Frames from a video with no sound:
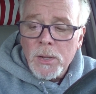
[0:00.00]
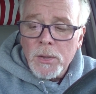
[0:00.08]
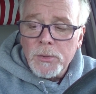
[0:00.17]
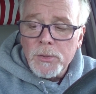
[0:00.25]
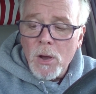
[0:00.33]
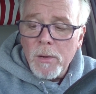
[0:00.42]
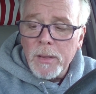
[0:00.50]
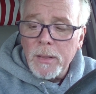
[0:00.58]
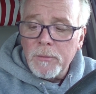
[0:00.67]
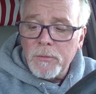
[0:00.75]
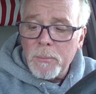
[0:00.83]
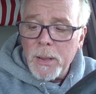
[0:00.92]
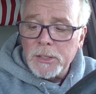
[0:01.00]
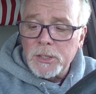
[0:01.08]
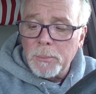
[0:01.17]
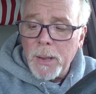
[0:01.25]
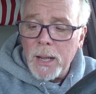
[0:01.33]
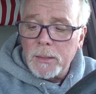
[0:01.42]
No other
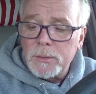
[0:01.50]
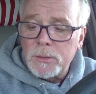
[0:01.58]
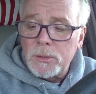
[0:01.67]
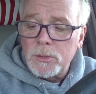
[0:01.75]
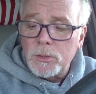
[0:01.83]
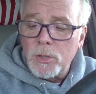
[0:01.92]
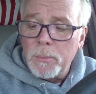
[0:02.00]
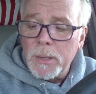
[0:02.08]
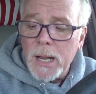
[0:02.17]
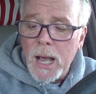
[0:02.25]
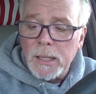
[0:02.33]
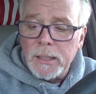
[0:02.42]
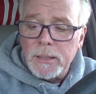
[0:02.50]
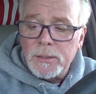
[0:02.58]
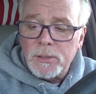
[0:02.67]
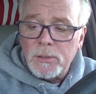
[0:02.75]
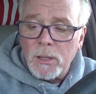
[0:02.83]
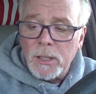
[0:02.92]
information about
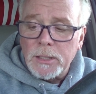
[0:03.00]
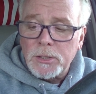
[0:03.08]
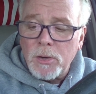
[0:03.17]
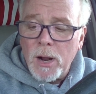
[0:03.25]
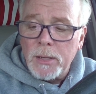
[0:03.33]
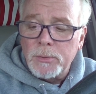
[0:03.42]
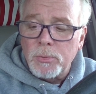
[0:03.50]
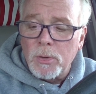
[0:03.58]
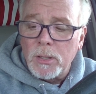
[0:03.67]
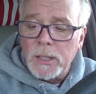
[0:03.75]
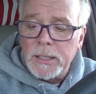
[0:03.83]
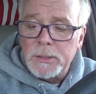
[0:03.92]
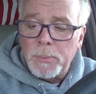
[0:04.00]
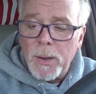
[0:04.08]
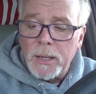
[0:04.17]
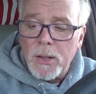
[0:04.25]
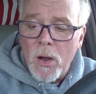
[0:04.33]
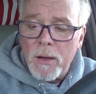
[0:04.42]
Tuminelli's alleged crimes were released
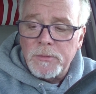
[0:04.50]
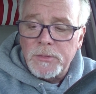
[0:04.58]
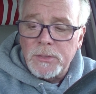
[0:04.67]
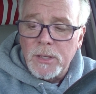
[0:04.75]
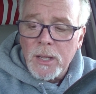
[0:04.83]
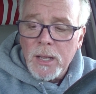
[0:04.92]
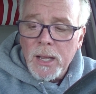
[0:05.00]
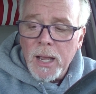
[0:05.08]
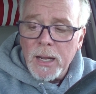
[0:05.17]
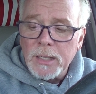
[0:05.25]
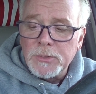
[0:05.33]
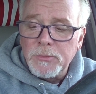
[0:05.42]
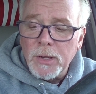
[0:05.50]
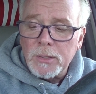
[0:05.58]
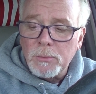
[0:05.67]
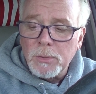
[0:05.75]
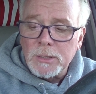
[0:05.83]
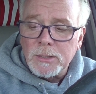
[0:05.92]
by the office, and his
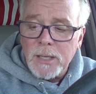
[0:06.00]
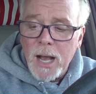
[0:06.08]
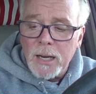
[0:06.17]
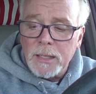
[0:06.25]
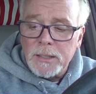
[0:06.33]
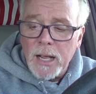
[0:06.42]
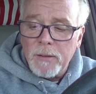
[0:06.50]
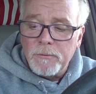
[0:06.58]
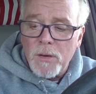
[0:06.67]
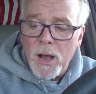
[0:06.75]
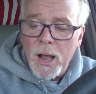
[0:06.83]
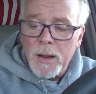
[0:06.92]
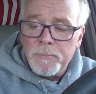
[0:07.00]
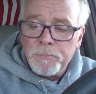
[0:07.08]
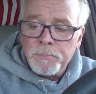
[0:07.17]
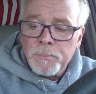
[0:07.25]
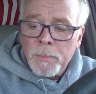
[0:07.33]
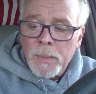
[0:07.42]
victim was not identified.
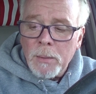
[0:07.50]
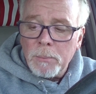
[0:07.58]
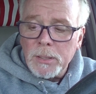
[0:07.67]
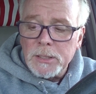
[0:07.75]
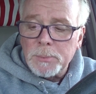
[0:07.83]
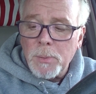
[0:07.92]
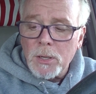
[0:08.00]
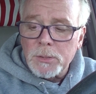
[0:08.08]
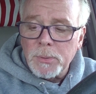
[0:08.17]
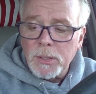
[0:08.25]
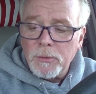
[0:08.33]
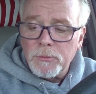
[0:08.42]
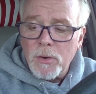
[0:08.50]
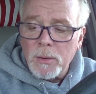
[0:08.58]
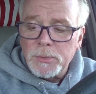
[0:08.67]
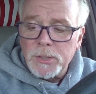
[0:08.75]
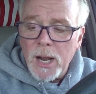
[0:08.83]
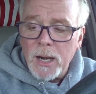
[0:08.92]
Police spokesman
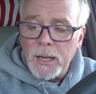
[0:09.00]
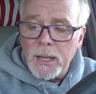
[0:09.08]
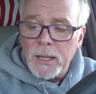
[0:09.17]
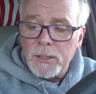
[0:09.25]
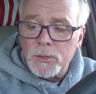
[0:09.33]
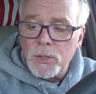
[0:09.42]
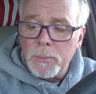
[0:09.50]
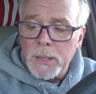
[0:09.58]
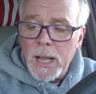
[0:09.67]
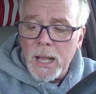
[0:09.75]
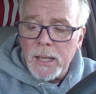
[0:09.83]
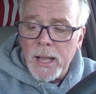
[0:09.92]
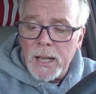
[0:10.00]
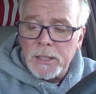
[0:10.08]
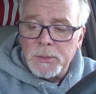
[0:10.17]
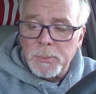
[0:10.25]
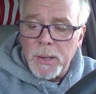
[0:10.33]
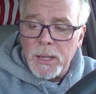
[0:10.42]
confirmed Saturday that Tuminelli
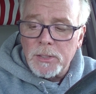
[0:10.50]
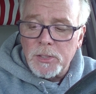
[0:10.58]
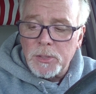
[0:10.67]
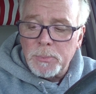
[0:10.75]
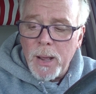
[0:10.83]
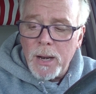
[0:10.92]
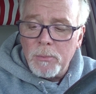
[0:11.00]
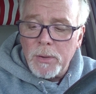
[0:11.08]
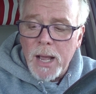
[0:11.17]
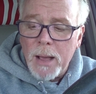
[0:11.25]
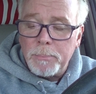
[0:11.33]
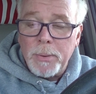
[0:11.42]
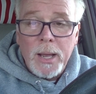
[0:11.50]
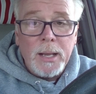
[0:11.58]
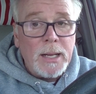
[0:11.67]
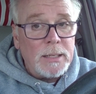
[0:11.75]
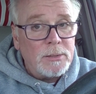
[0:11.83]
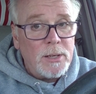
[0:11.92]
has been suspended without pay.
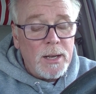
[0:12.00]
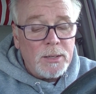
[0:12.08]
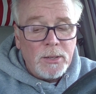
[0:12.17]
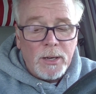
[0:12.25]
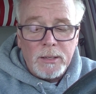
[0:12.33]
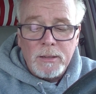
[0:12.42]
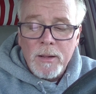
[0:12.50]
That's not good.